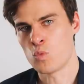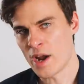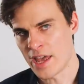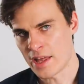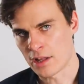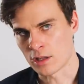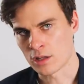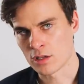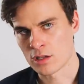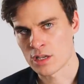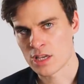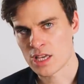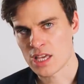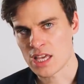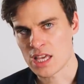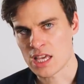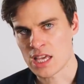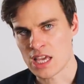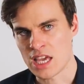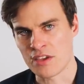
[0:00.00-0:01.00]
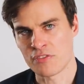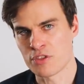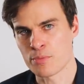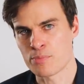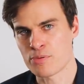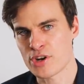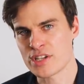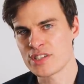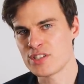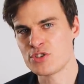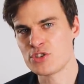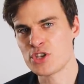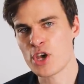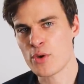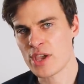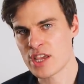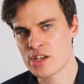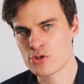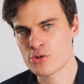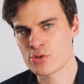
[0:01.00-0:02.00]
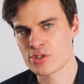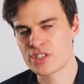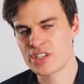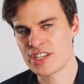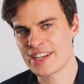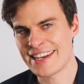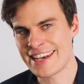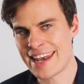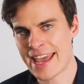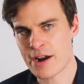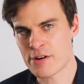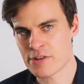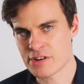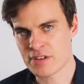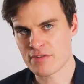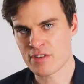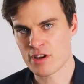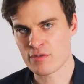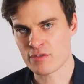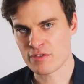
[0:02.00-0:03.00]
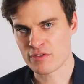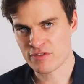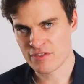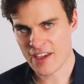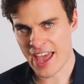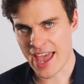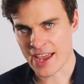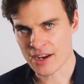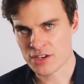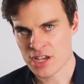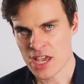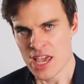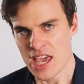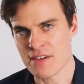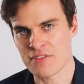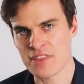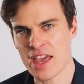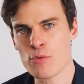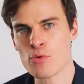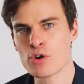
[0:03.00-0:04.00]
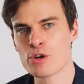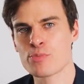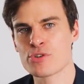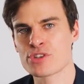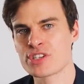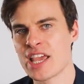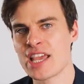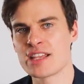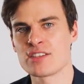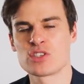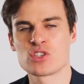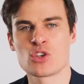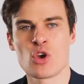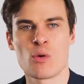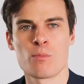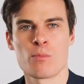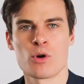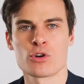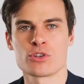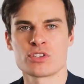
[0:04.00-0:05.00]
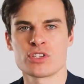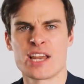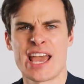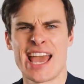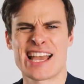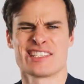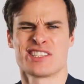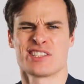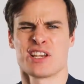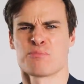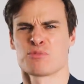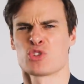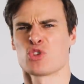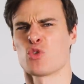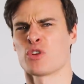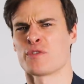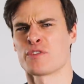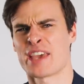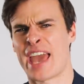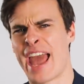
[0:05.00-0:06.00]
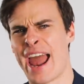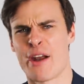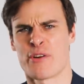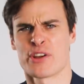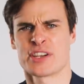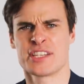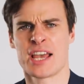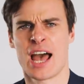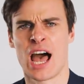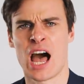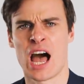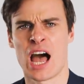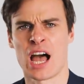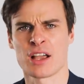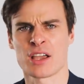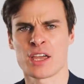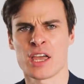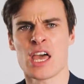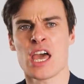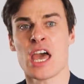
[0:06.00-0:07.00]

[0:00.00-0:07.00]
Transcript: Well, if the press is so interested in narrative over fact, if they want to pretend Scott Morrison had some sort of character arc,